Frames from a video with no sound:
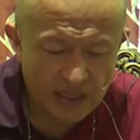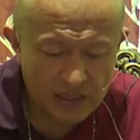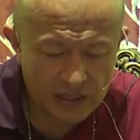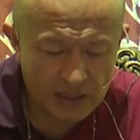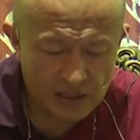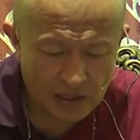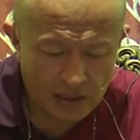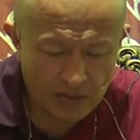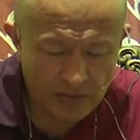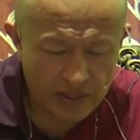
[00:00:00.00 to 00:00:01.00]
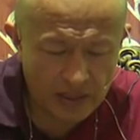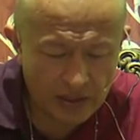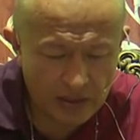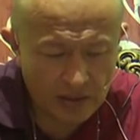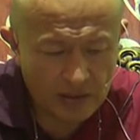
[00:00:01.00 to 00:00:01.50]
guess we
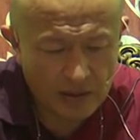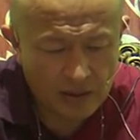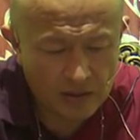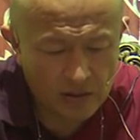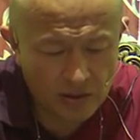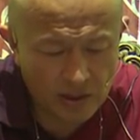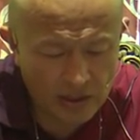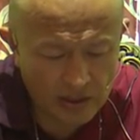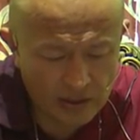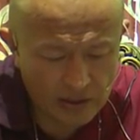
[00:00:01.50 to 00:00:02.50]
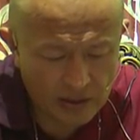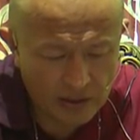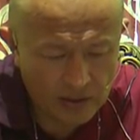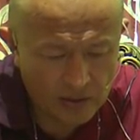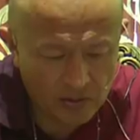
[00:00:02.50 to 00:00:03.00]
can try
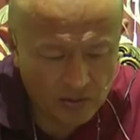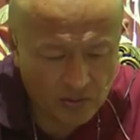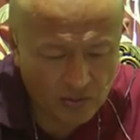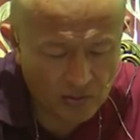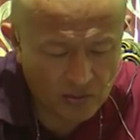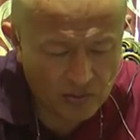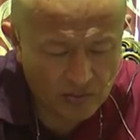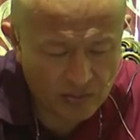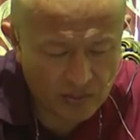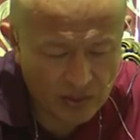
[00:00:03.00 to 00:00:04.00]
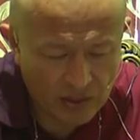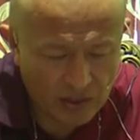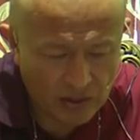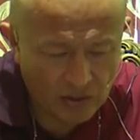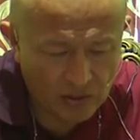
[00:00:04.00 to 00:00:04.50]
to
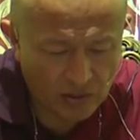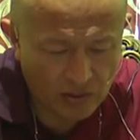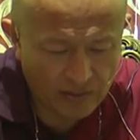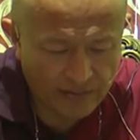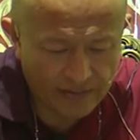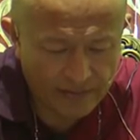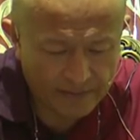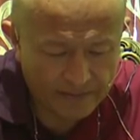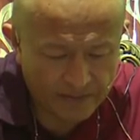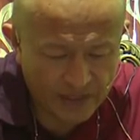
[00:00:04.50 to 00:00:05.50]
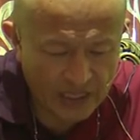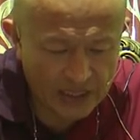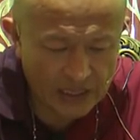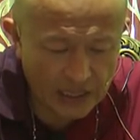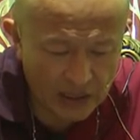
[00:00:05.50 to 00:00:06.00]
sort of
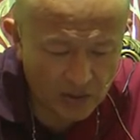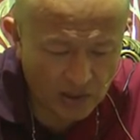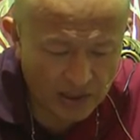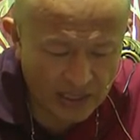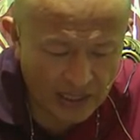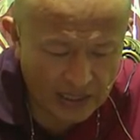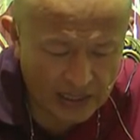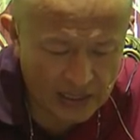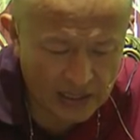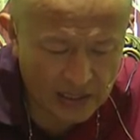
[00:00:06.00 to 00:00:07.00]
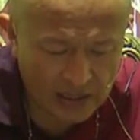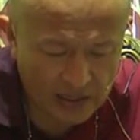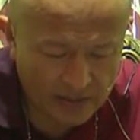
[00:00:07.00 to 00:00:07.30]
get into the text.